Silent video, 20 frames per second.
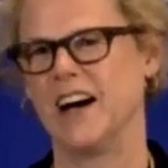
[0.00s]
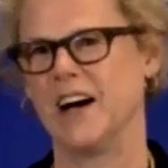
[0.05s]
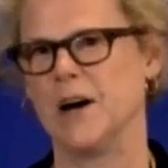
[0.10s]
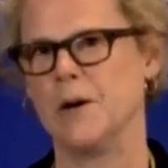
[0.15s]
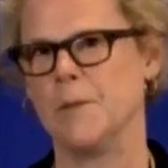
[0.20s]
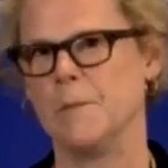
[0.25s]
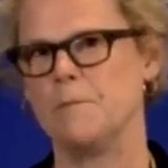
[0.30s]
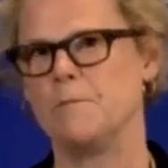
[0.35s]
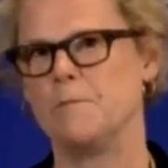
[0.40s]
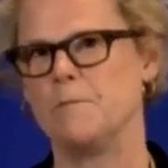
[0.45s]

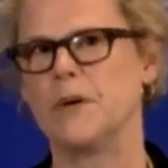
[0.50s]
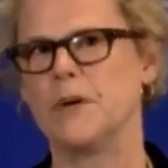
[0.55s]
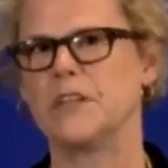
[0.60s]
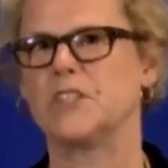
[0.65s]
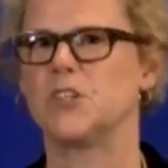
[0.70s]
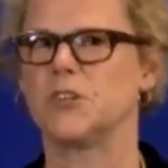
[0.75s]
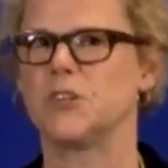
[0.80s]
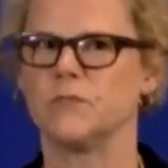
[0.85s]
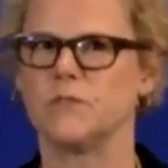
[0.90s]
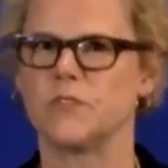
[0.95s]
um,
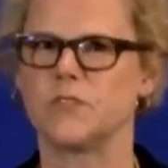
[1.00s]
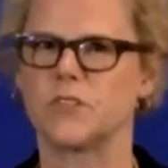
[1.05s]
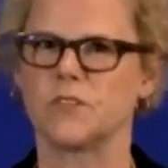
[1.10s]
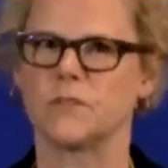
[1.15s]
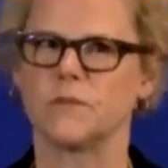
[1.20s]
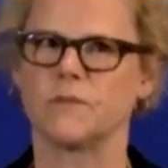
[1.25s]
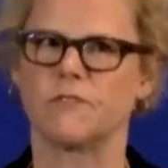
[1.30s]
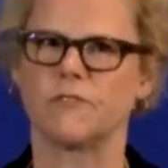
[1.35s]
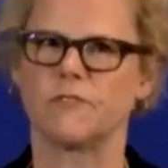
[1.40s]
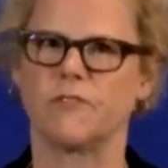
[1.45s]
but to,
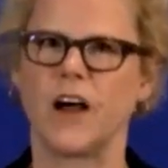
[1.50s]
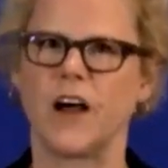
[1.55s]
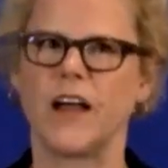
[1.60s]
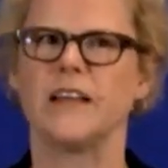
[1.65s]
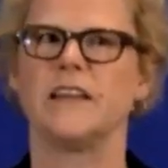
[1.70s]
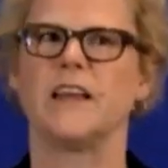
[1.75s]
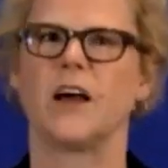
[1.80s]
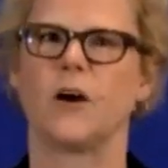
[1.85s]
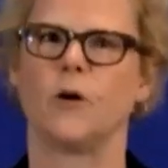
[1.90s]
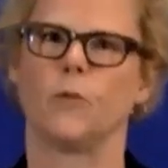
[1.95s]
to
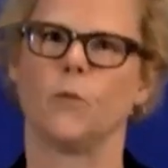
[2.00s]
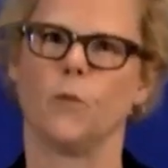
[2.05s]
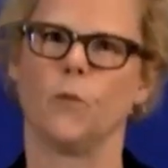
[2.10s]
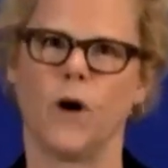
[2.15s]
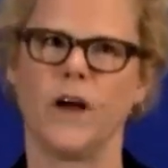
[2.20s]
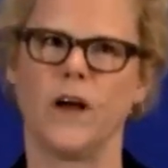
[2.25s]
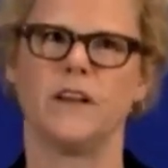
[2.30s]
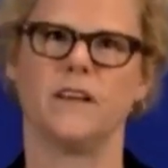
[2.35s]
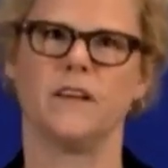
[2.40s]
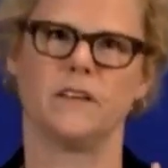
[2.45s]
find out
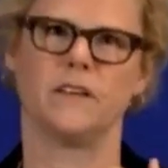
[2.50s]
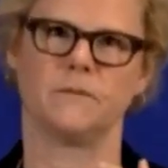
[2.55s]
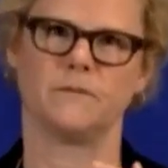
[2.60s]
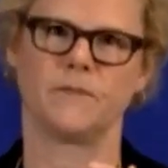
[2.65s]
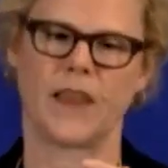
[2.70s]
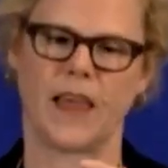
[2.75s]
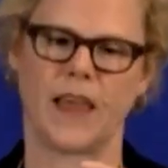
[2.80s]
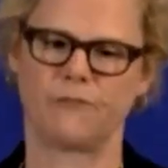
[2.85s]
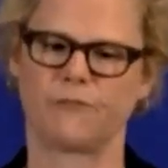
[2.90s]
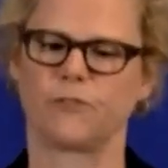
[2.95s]
what
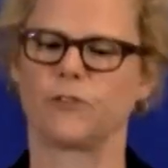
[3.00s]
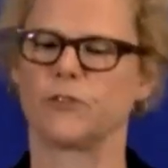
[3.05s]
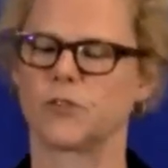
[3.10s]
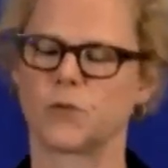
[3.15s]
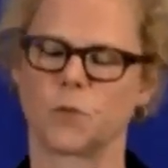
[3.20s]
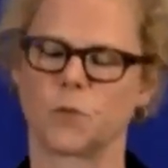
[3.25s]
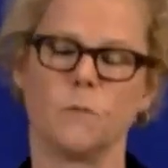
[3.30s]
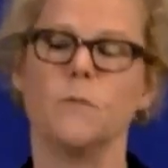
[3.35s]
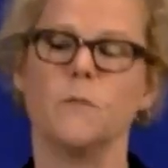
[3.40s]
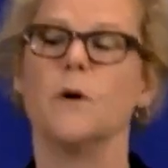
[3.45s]

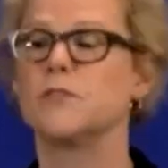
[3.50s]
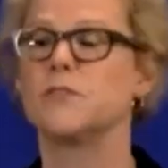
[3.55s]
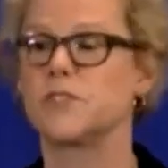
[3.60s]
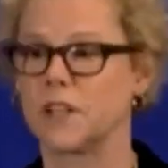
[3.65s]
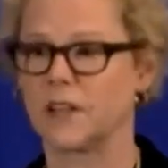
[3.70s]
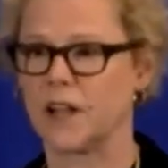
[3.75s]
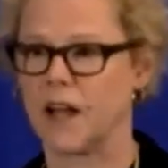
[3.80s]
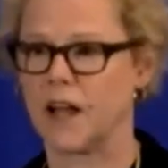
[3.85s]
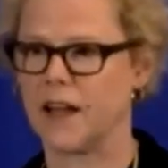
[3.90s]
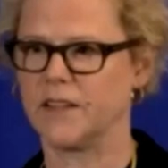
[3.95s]
efforts were
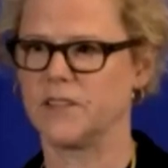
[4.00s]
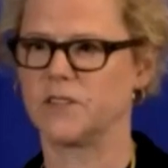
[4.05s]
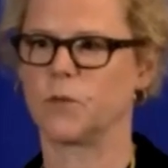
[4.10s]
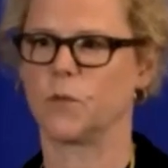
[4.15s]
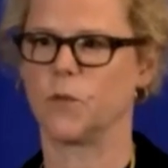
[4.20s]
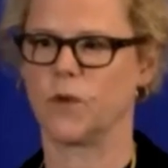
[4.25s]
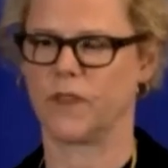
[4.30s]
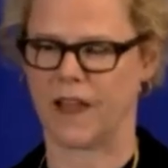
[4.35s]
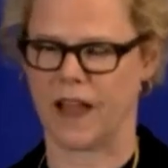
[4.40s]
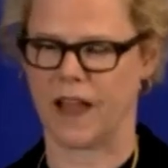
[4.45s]
most
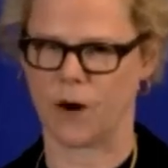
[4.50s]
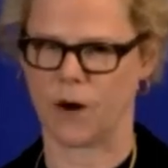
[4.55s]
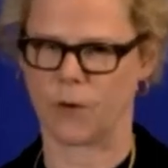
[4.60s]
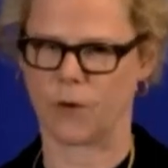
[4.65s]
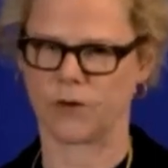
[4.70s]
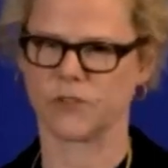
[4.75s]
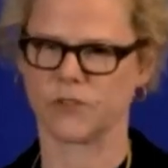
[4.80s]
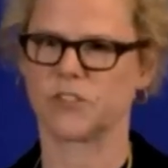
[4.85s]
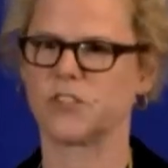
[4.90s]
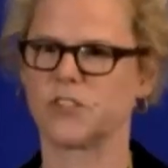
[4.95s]
aligned with
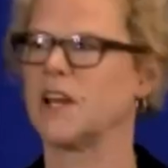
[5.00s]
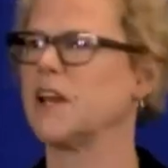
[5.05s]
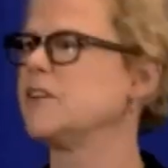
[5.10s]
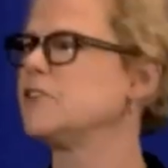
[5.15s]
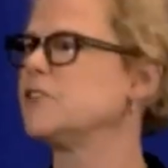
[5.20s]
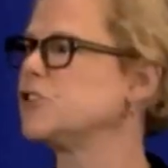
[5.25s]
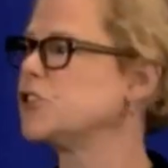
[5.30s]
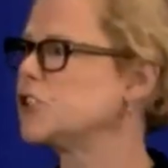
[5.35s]
ours,